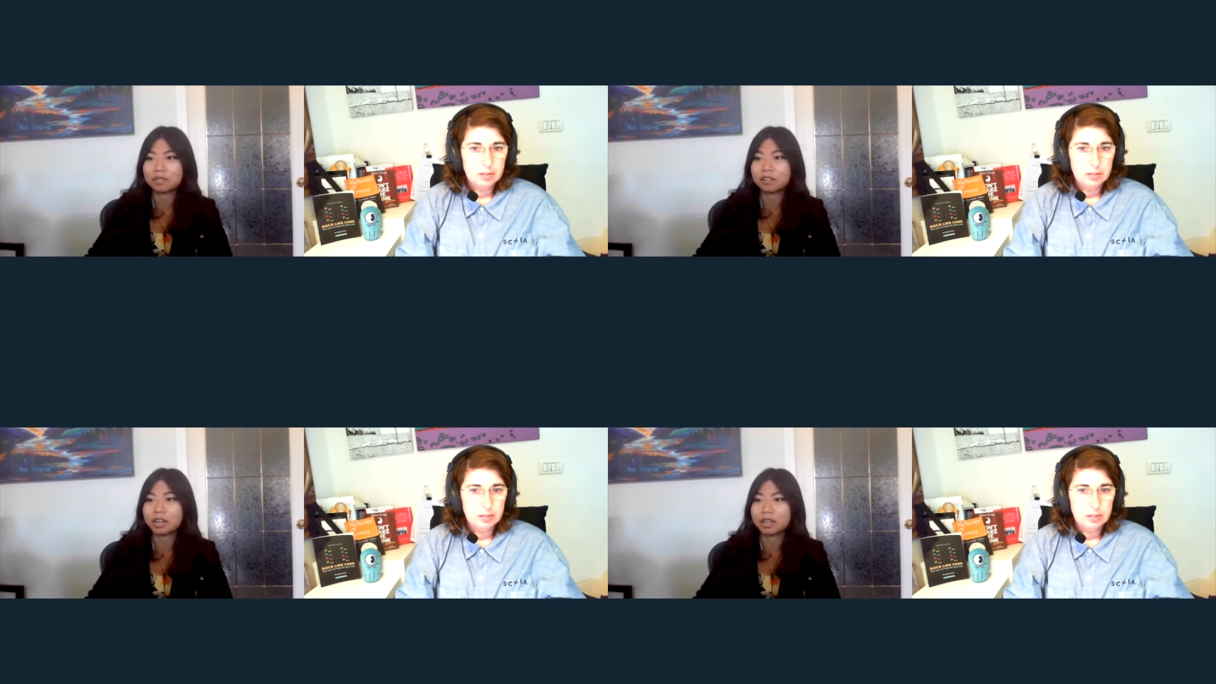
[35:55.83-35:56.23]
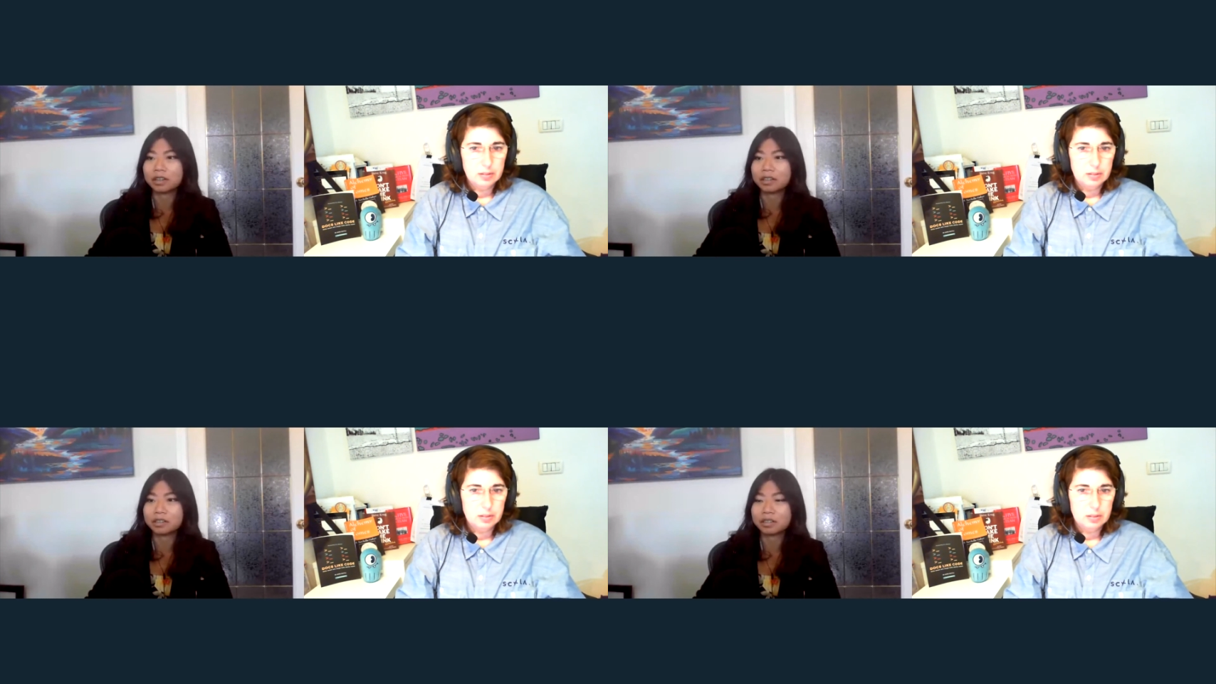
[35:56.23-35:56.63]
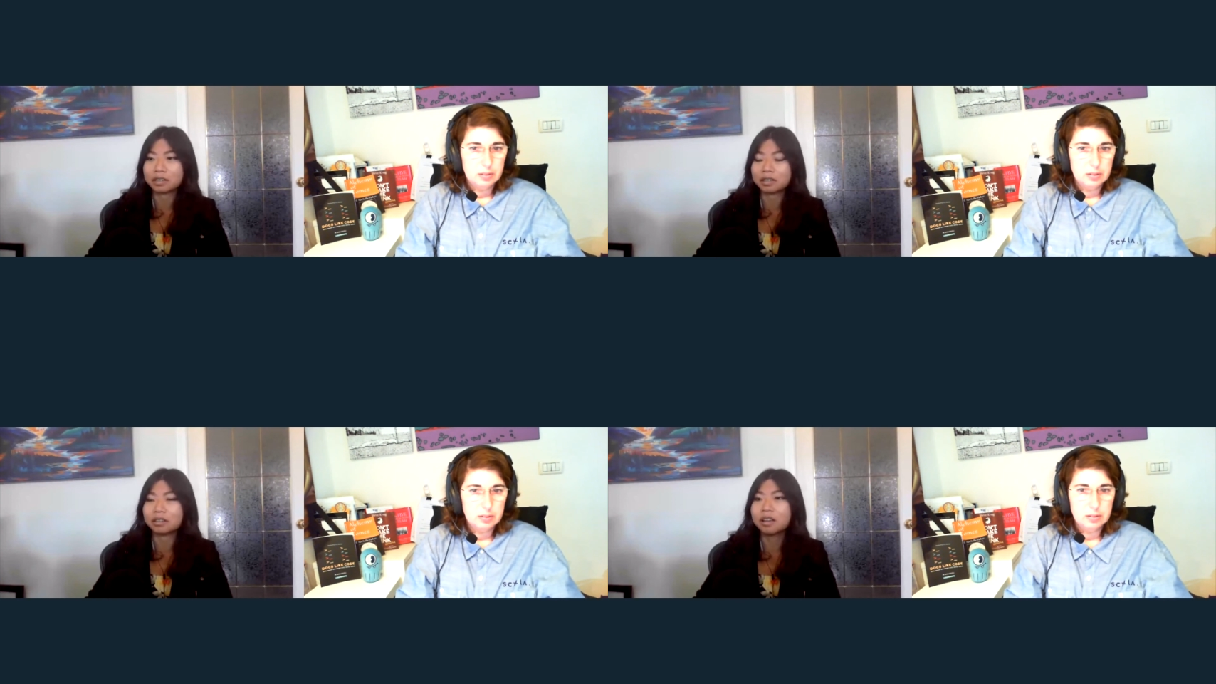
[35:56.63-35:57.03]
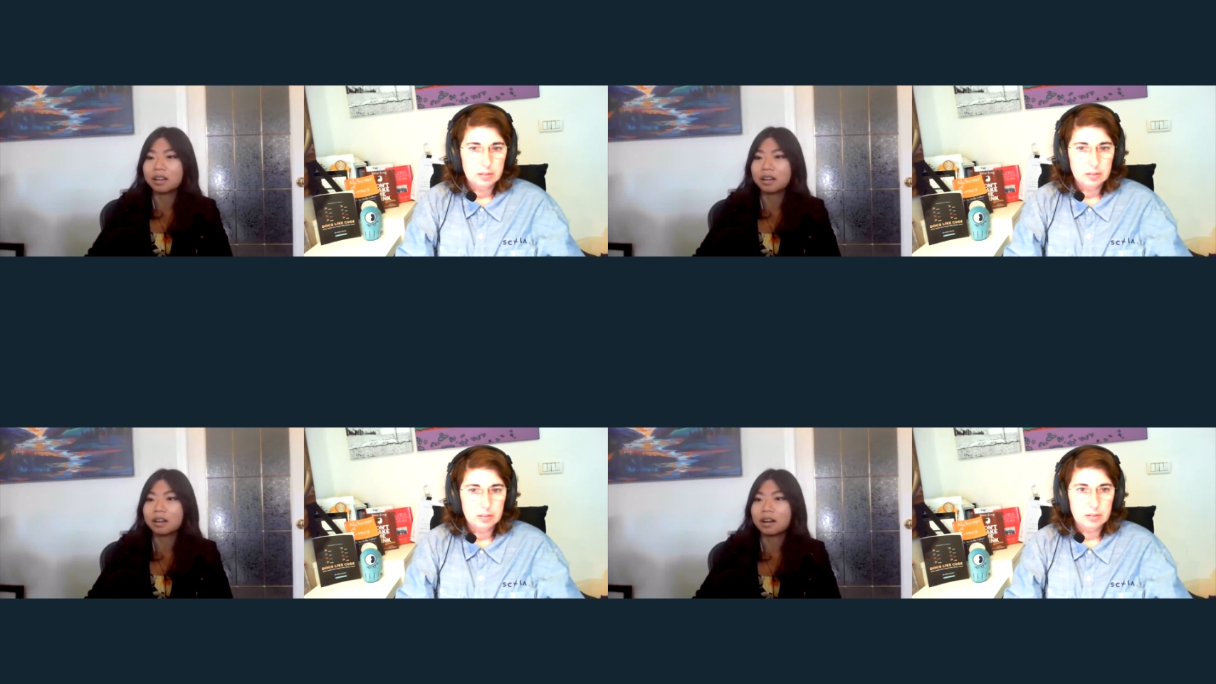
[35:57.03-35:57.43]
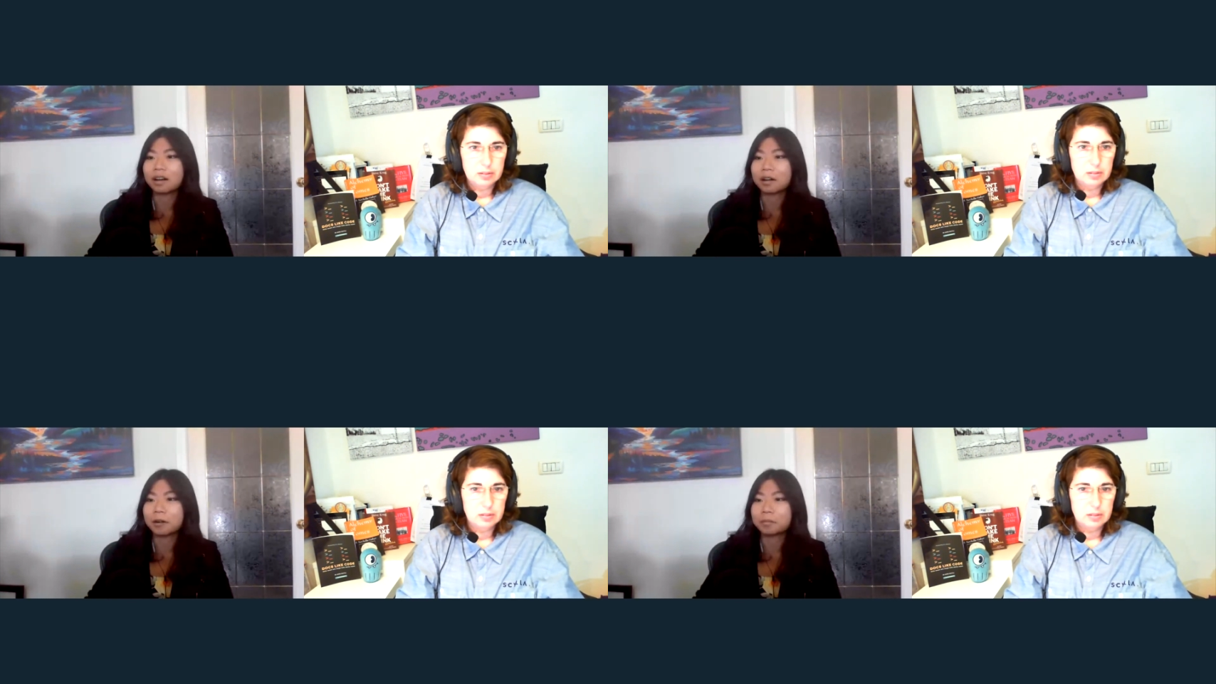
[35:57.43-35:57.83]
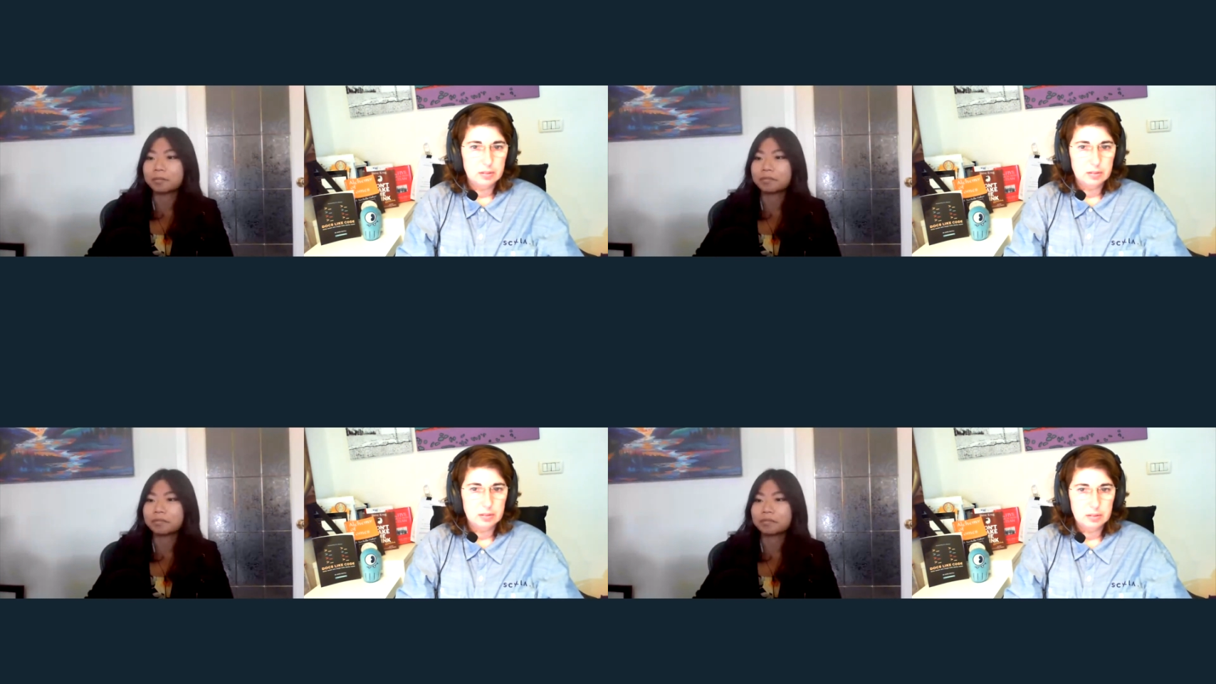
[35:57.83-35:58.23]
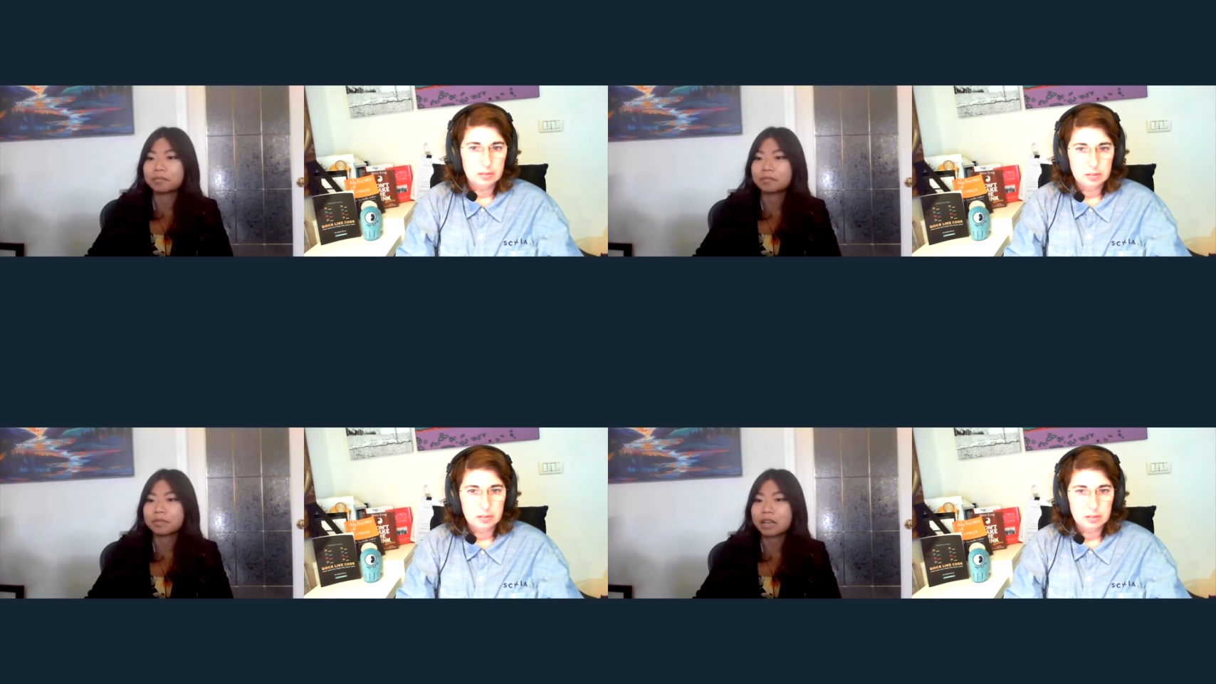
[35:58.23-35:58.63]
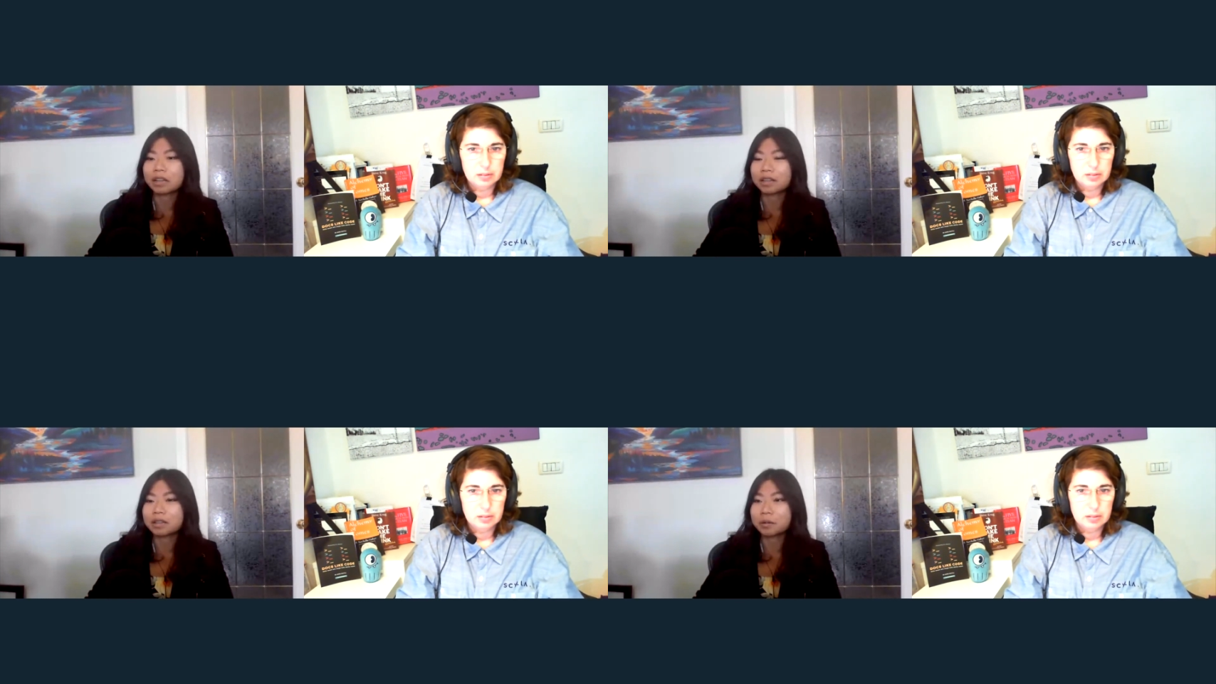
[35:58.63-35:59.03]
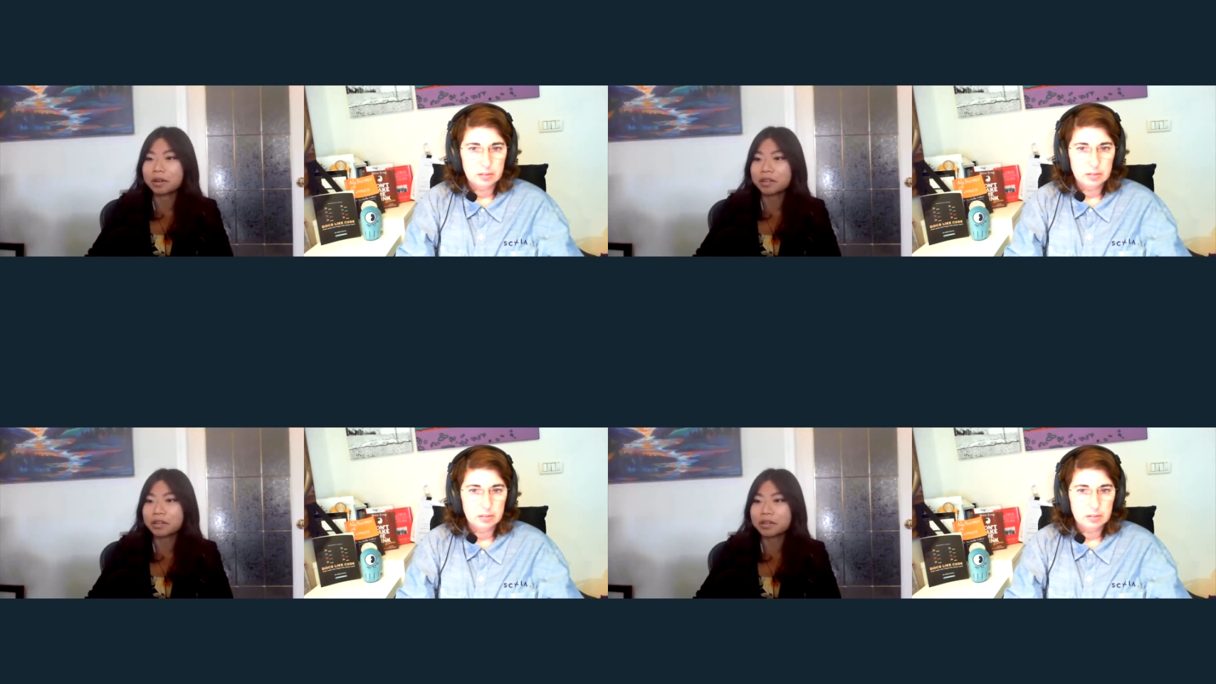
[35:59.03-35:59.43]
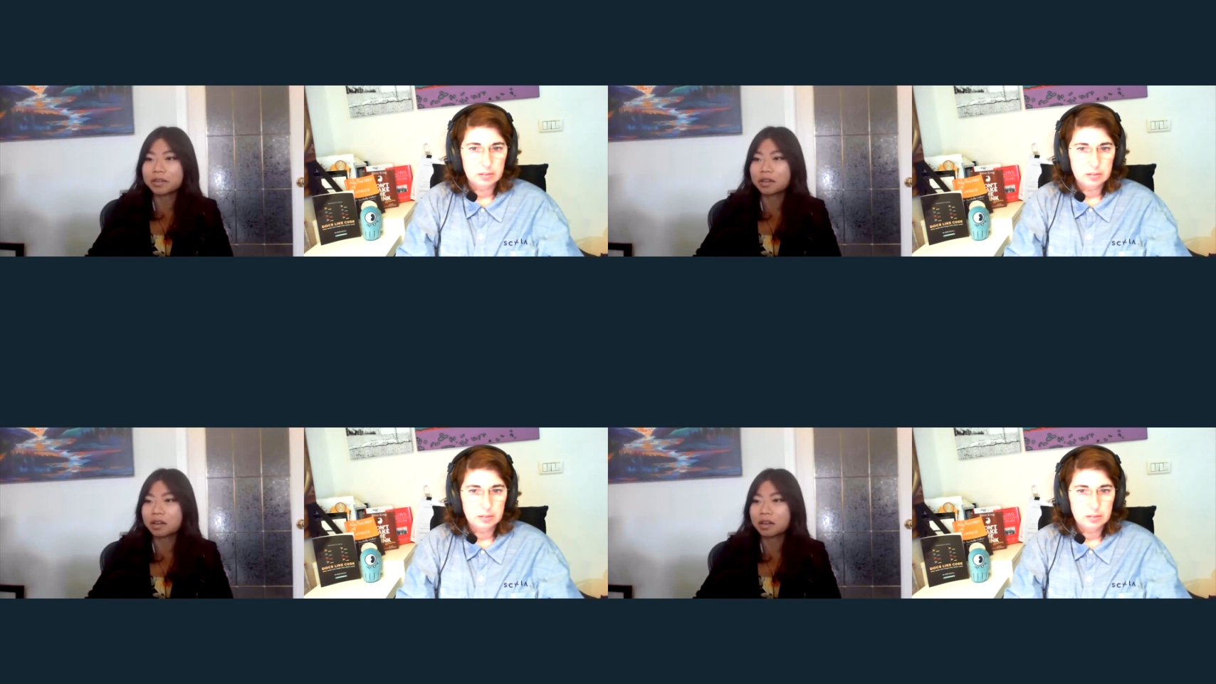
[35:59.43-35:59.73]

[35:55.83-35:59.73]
Speaker 1: Right. Interesting. Um, and then some questions